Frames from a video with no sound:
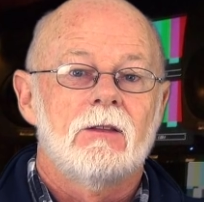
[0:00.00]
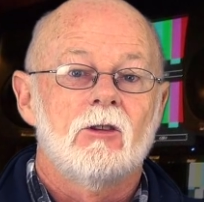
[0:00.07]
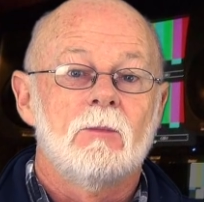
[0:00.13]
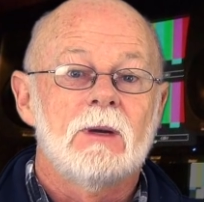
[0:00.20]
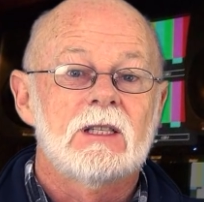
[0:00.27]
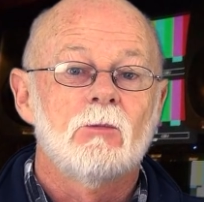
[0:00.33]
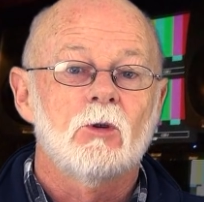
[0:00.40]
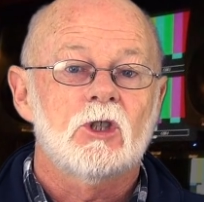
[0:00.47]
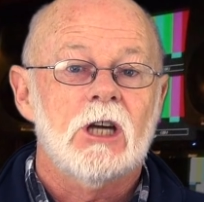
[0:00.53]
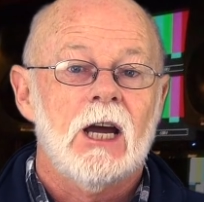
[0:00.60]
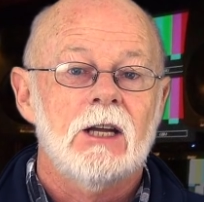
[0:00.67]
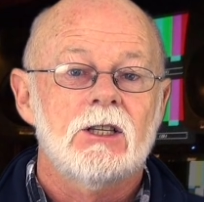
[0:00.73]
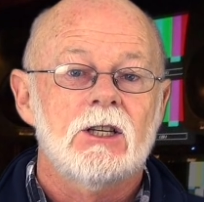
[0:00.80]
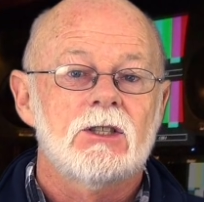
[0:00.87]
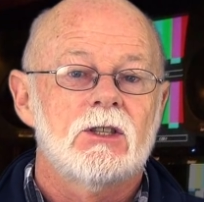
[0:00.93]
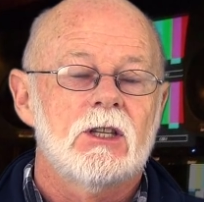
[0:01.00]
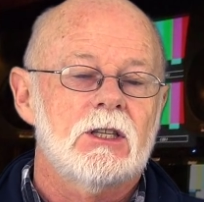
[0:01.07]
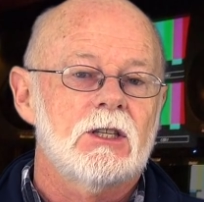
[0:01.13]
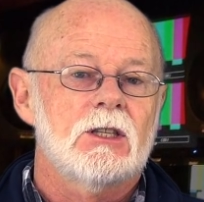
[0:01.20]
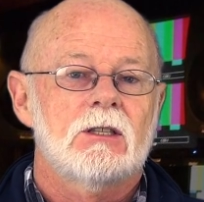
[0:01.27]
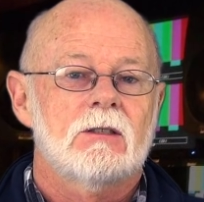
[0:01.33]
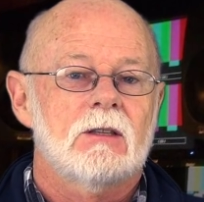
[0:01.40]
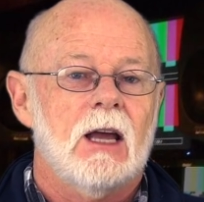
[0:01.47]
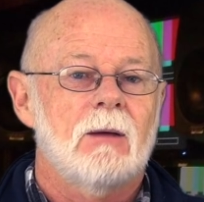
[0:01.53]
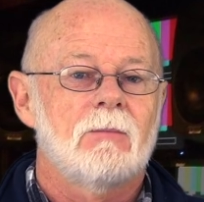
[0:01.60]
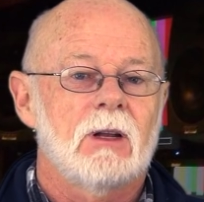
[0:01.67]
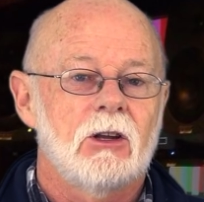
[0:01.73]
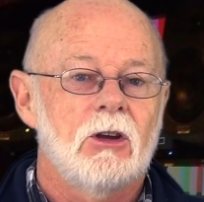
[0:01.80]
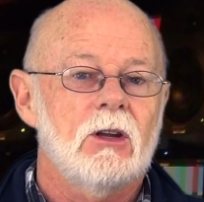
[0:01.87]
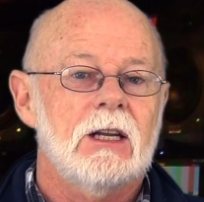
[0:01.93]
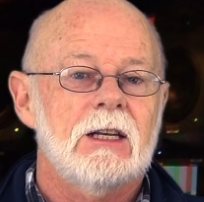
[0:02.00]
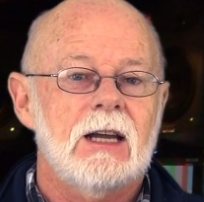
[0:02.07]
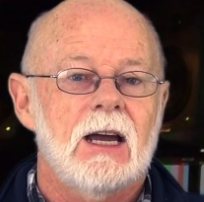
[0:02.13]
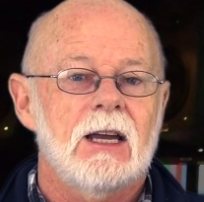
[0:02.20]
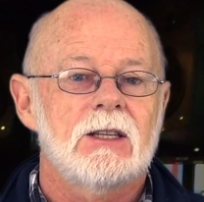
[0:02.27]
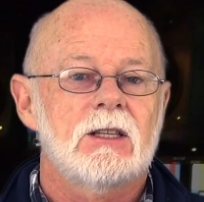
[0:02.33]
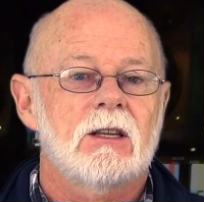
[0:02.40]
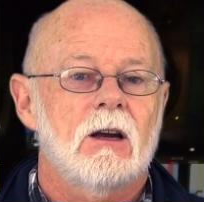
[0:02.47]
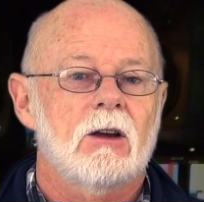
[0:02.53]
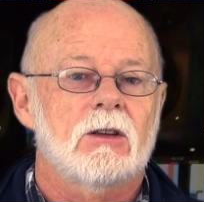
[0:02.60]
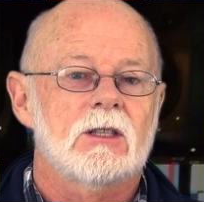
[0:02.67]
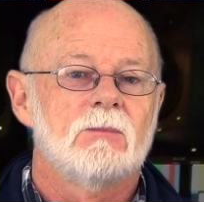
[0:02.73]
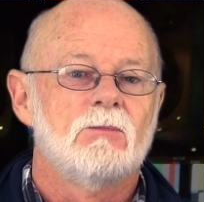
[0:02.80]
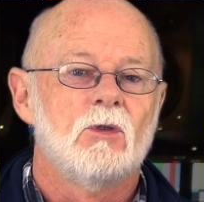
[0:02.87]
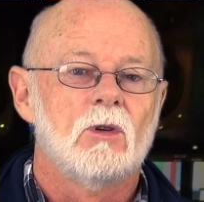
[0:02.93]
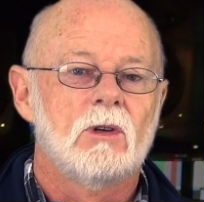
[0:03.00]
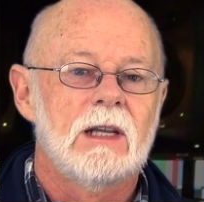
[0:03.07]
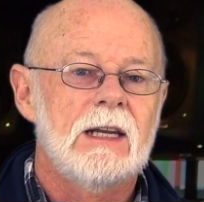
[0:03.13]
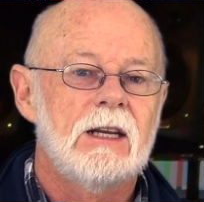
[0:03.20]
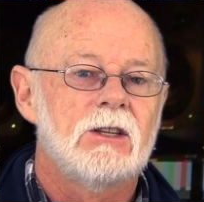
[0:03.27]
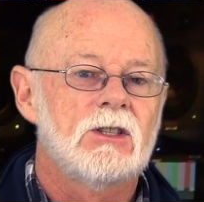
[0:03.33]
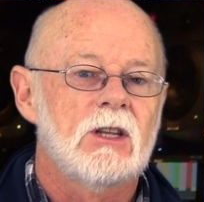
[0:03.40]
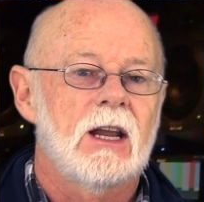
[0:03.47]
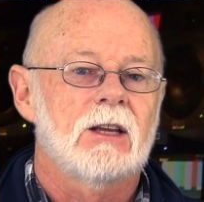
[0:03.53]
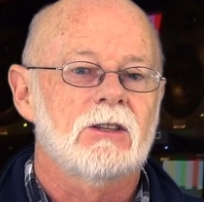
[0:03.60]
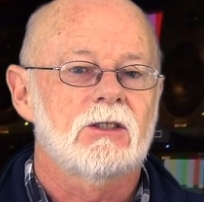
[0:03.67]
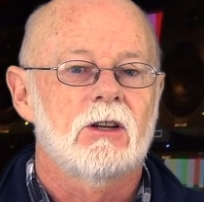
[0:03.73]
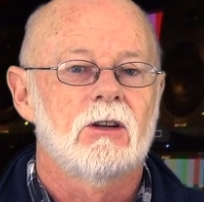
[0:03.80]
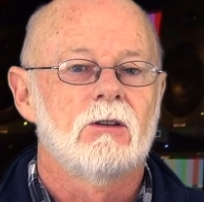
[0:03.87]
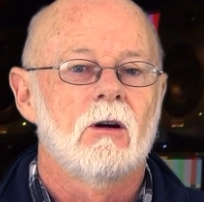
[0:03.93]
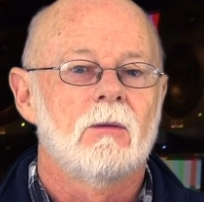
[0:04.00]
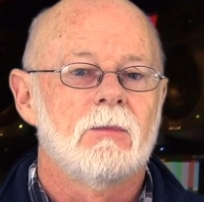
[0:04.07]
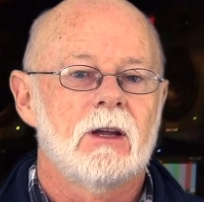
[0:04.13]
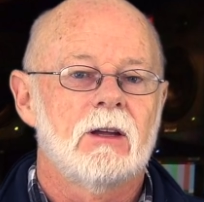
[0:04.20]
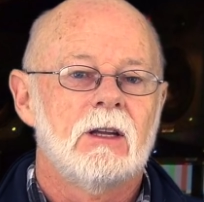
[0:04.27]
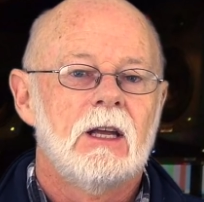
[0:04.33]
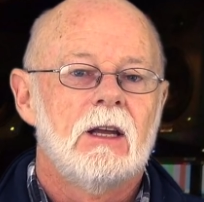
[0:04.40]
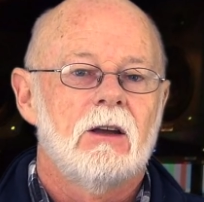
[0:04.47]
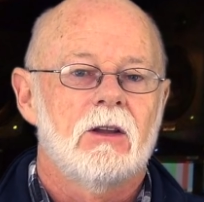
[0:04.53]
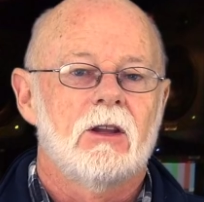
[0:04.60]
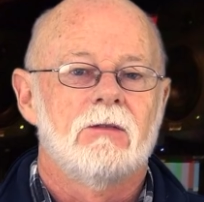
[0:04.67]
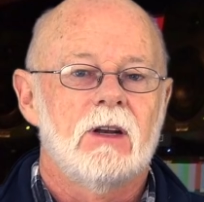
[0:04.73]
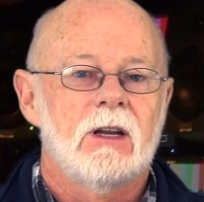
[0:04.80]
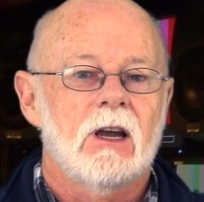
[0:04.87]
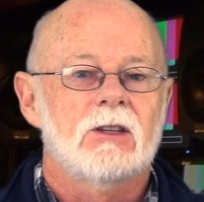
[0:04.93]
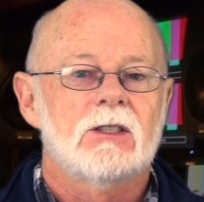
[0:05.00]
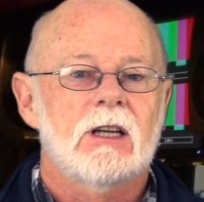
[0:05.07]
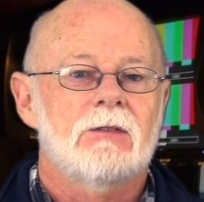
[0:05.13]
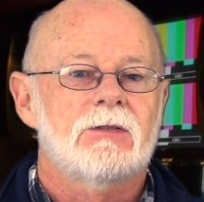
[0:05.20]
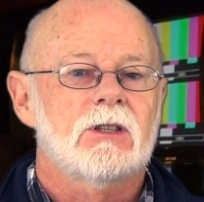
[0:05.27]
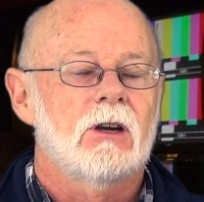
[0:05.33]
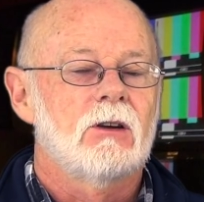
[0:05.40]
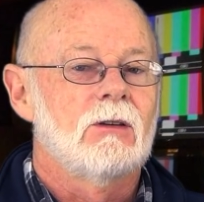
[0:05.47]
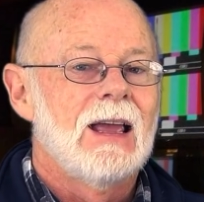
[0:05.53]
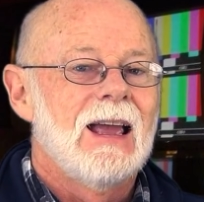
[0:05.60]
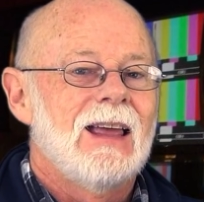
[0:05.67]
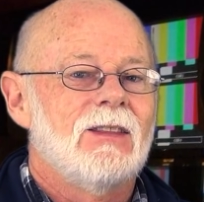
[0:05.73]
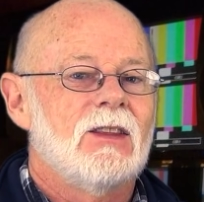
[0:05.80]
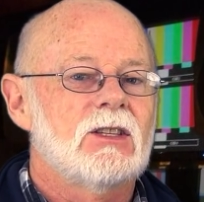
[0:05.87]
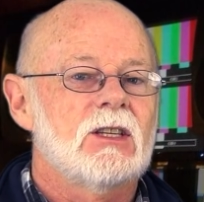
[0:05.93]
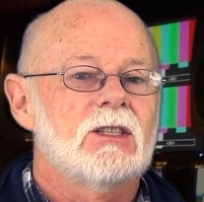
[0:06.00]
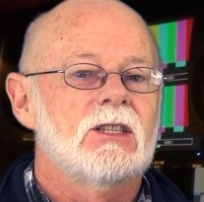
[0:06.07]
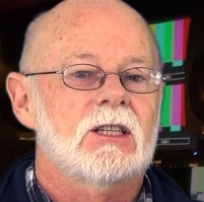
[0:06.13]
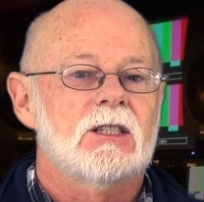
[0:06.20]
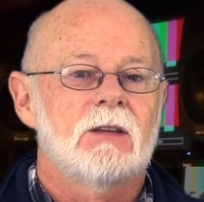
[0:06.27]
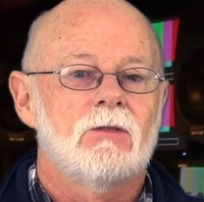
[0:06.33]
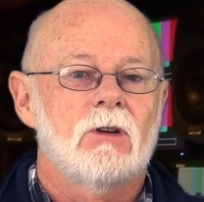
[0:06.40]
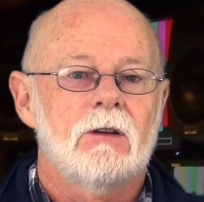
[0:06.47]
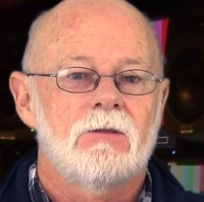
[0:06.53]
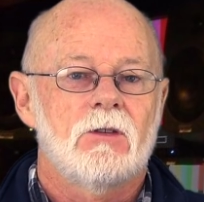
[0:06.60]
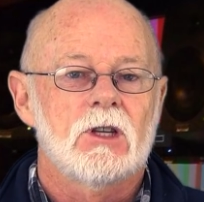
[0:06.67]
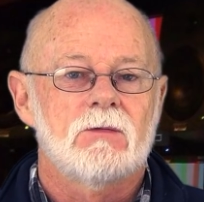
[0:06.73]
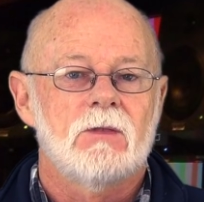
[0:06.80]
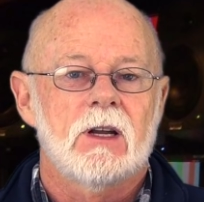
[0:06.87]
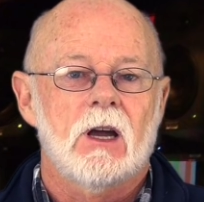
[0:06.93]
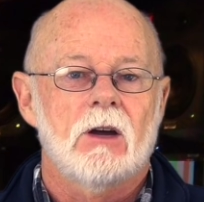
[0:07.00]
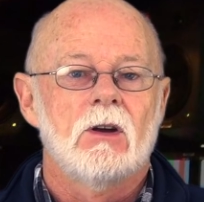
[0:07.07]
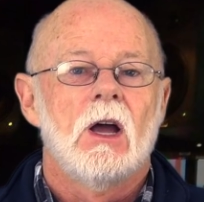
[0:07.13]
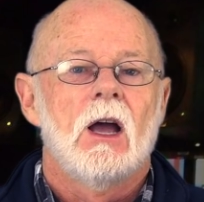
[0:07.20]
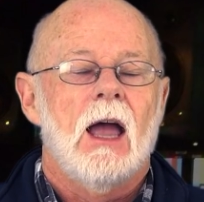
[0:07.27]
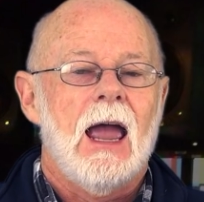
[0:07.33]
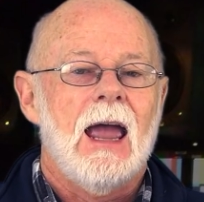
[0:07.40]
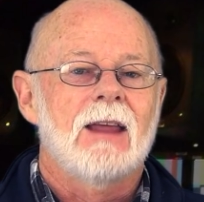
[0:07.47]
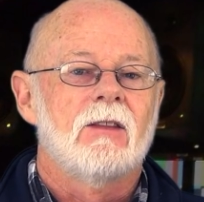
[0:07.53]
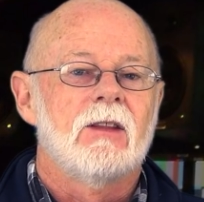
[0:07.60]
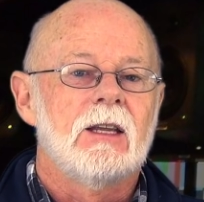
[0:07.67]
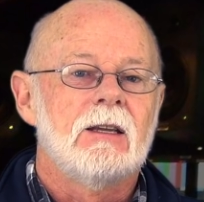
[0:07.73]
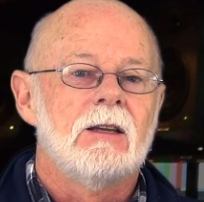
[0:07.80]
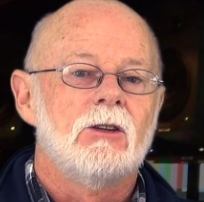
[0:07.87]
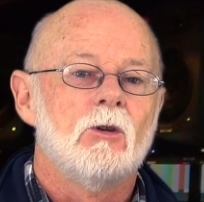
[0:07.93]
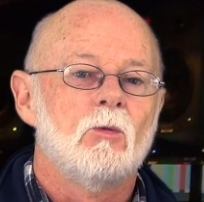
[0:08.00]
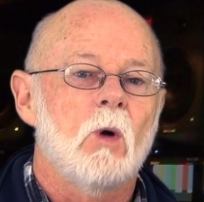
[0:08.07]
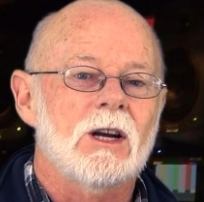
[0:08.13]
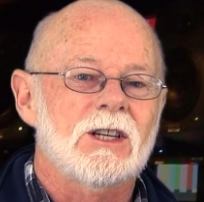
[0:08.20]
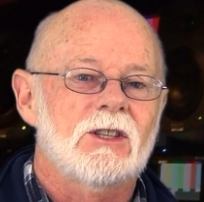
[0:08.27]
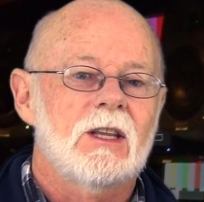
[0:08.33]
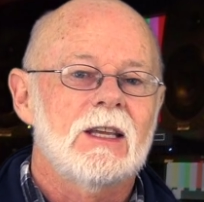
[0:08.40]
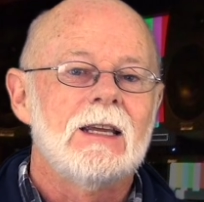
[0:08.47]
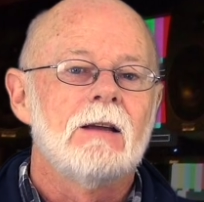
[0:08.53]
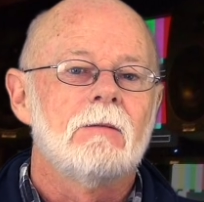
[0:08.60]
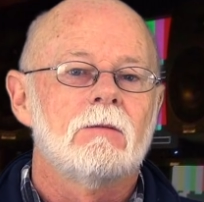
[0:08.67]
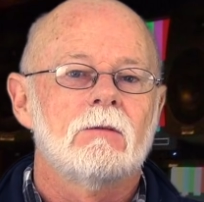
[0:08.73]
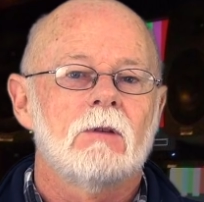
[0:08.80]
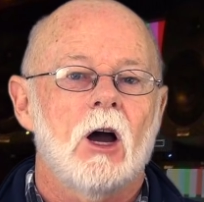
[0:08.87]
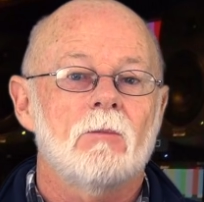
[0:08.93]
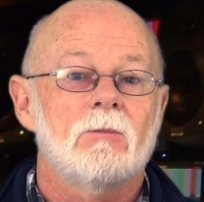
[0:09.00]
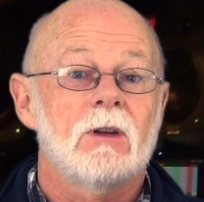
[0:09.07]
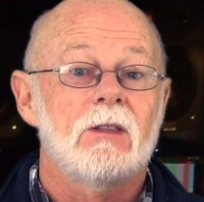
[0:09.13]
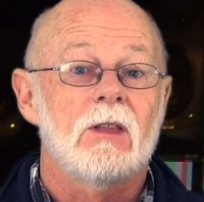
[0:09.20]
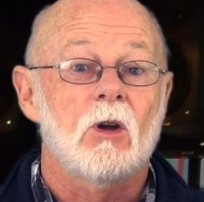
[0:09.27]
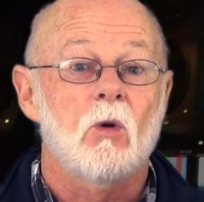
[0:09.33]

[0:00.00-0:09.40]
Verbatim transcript: there'll be some more changes this is um, early days i've got some more lead-ins and outs to do on the on the video stuff so this is just the very first video and the you'll watch the hopefully the